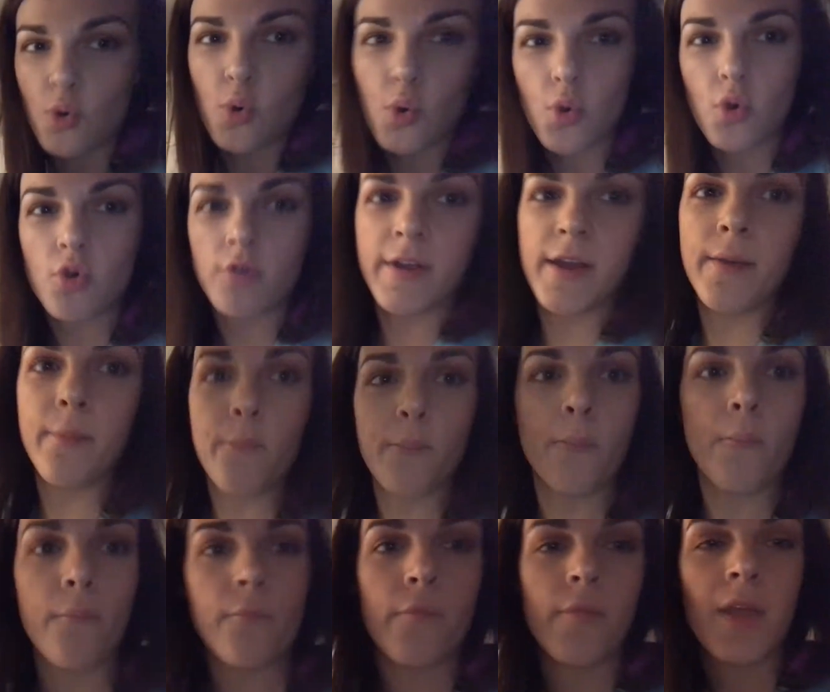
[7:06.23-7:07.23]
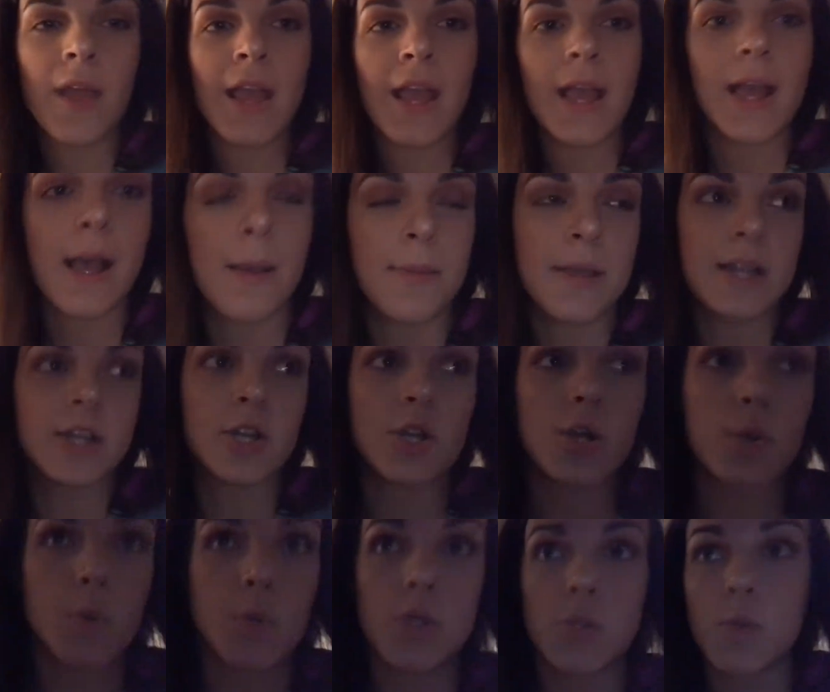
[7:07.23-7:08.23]
hungry. I mean, I
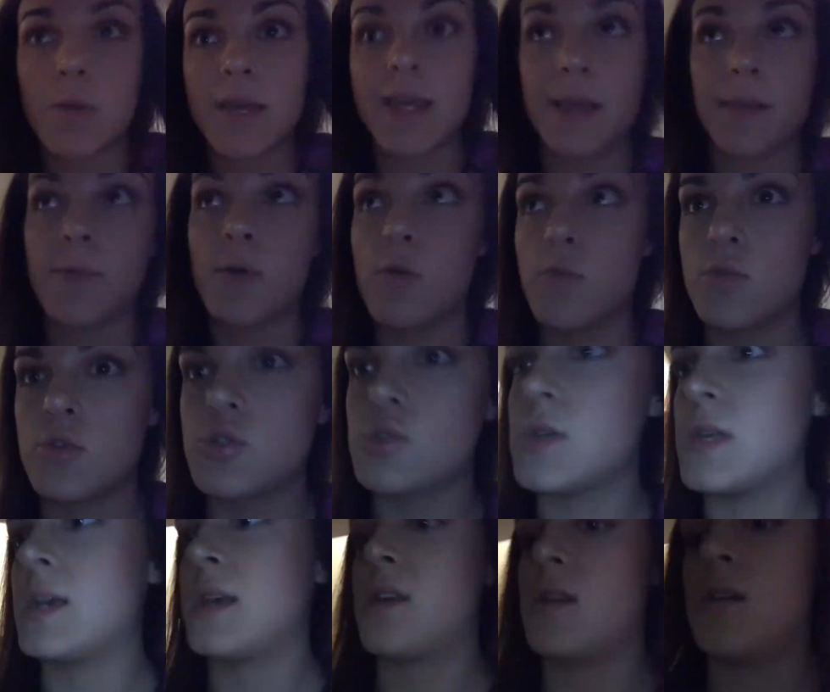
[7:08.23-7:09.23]
don't know what to eat, but we'll shut that